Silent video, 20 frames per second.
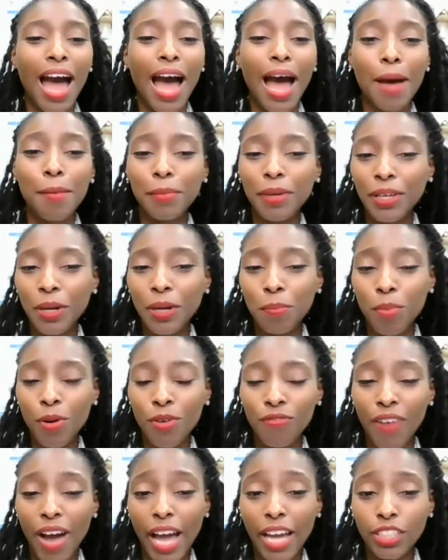I'm gonna
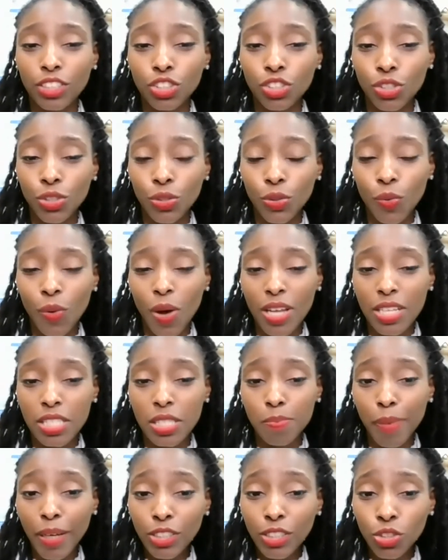provide you a
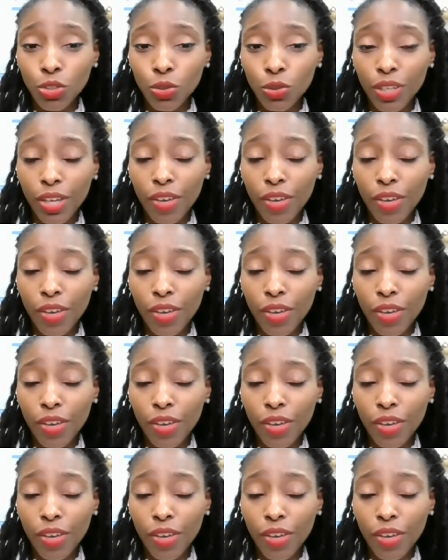special